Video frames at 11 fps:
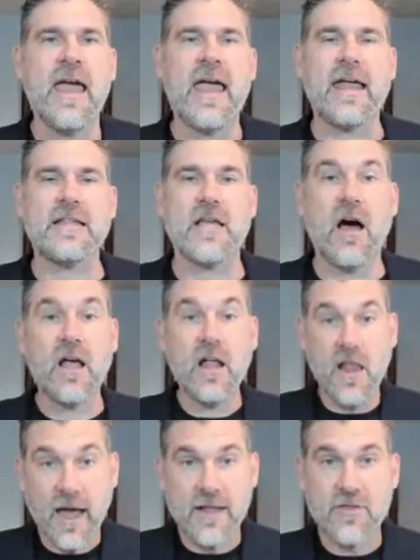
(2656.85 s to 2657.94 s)
And our
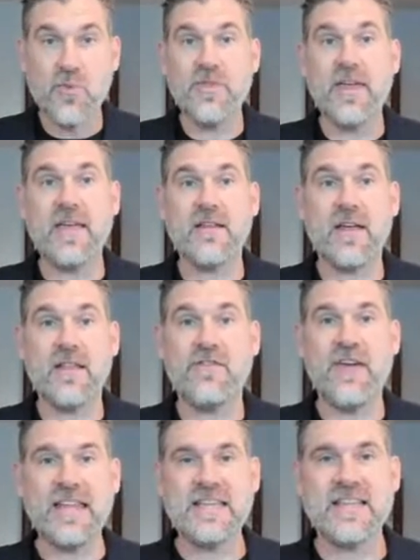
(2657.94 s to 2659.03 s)
clients, when they
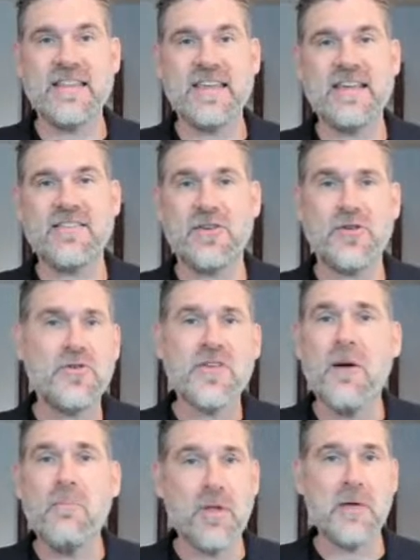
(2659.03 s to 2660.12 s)
invest in these or use
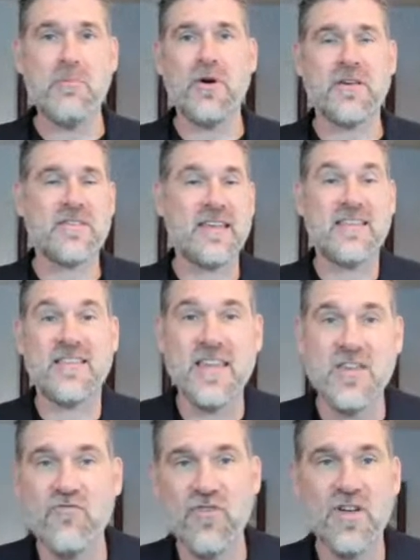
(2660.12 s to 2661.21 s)
our playbooks, they
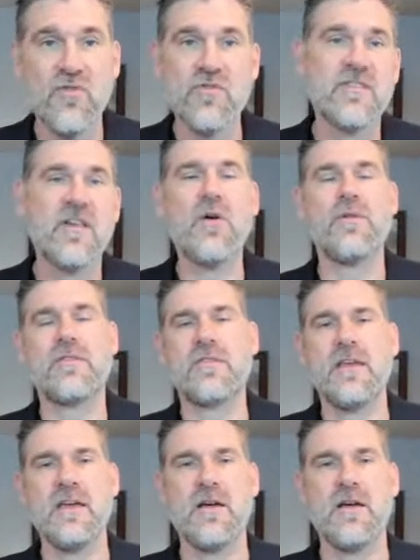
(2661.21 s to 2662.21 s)
see real results.